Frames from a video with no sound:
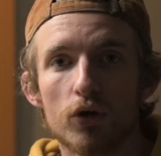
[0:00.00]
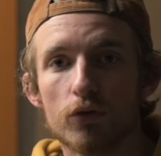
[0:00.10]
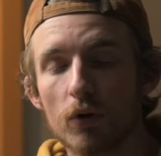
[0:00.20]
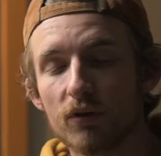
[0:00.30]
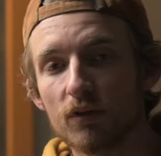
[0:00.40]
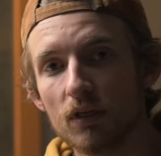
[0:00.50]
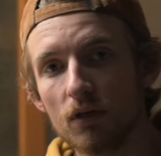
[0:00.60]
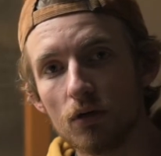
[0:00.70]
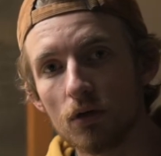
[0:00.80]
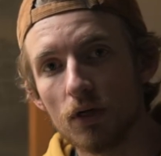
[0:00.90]
throughout the
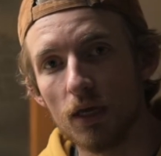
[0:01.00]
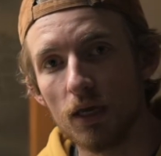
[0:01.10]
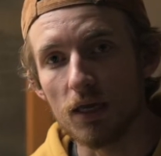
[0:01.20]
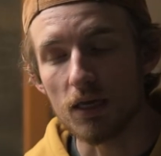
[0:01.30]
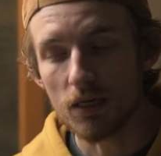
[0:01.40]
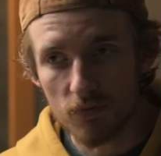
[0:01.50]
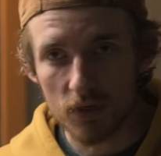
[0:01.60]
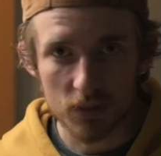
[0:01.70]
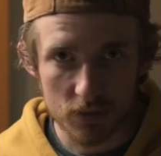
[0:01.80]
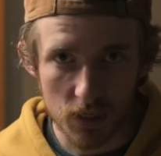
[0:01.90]
year, even
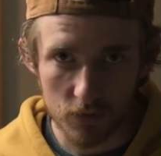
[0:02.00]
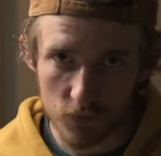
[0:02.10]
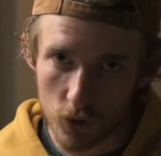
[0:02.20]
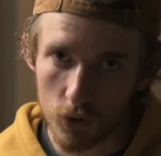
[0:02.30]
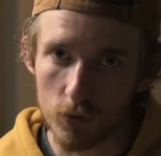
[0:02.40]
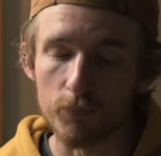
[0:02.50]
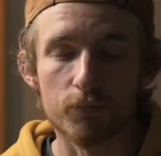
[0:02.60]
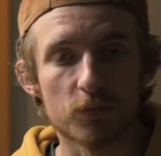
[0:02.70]
inside of your home.